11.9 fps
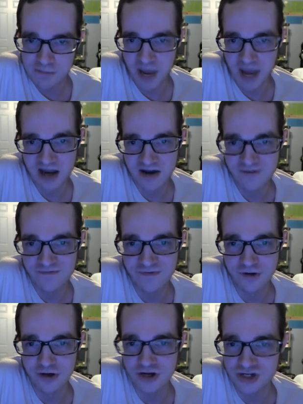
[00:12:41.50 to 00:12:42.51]
the mecha
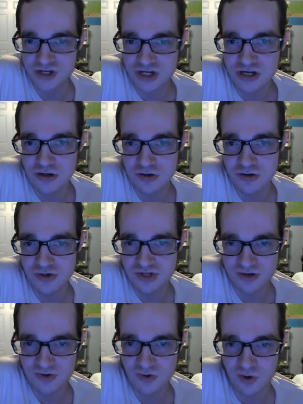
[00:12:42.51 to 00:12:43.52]
footage
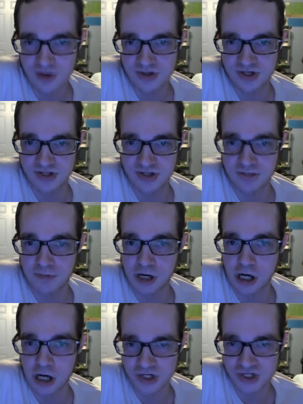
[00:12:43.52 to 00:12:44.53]
used as well as the
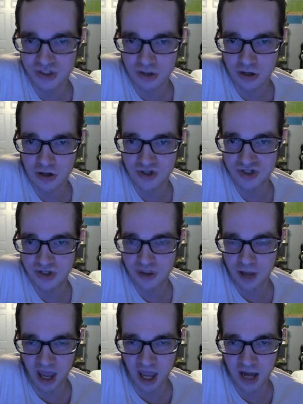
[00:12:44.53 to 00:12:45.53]

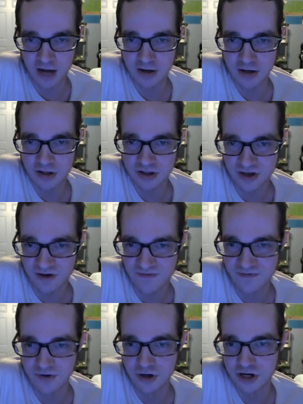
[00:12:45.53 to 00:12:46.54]
monsters and
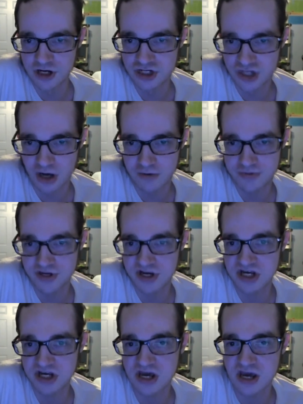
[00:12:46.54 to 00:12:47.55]
the footage of
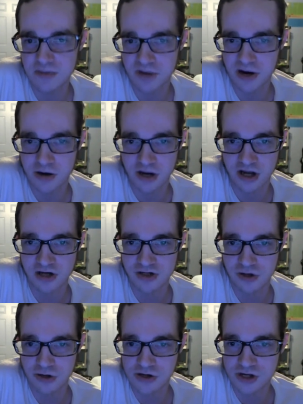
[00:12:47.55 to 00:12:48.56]
the Kiba
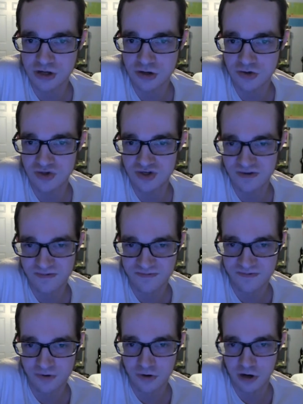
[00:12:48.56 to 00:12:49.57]
Ranger used
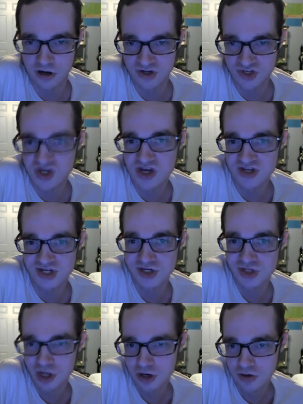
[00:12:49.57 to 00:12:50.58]
for
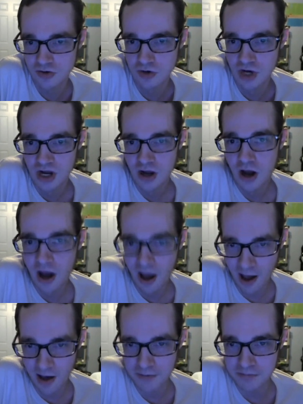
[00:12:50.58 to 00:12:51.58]
Season 2
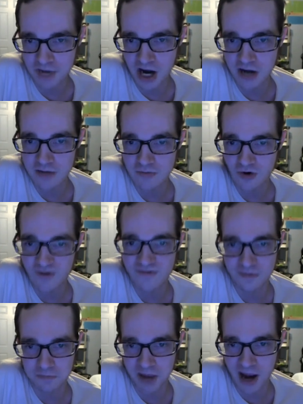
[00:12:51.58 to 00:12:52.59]
of Mighty
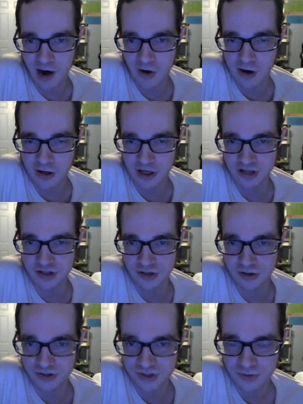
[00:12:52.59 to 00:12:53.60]
Morphin Power
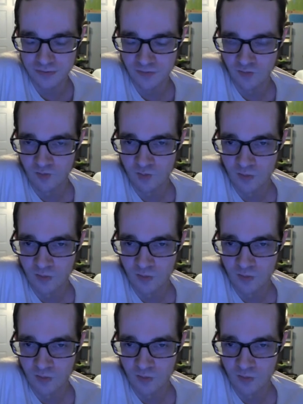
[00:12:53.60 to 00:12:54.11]
Rangers.